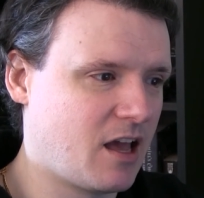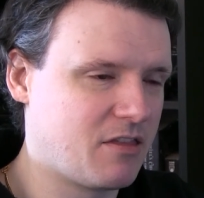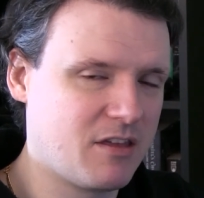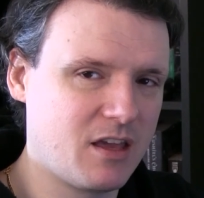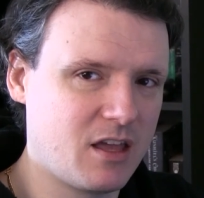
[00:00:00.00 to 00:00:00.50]
I
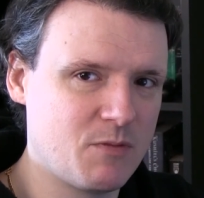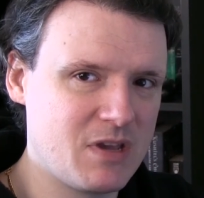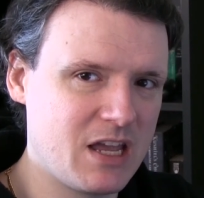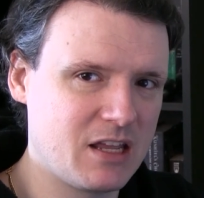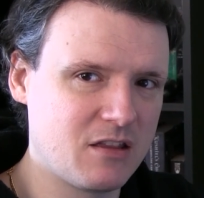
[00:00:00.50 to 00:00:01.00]
think in the
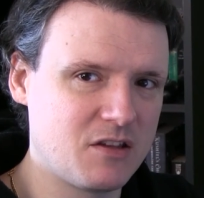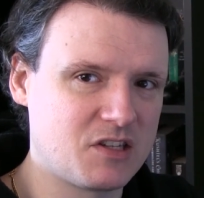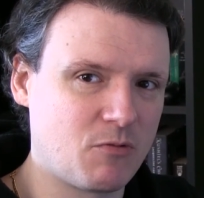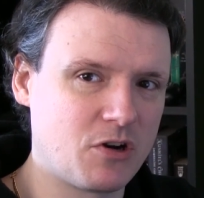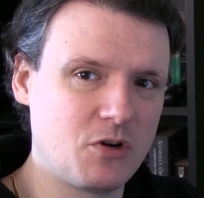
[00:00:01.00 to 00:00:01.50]
beginning of
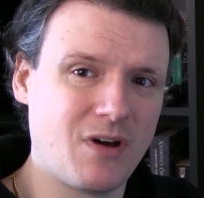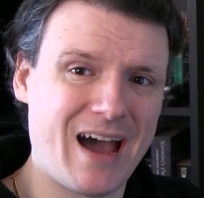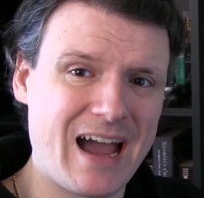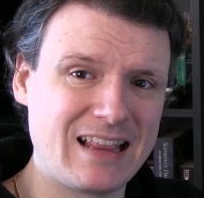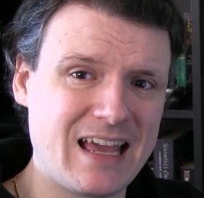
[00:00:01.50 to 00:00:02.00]
this, I want to do a
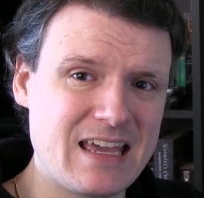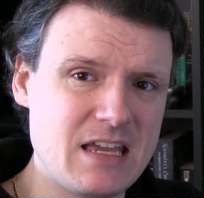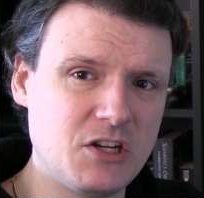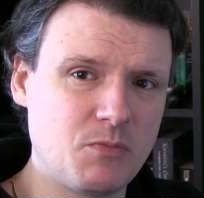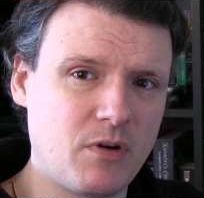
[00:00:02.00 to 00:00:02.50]
highlight
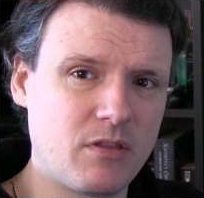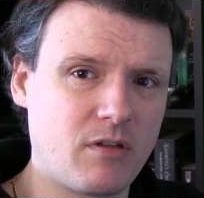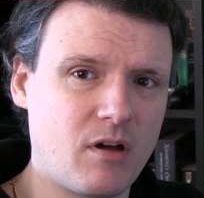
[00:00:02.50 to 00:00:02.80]
each month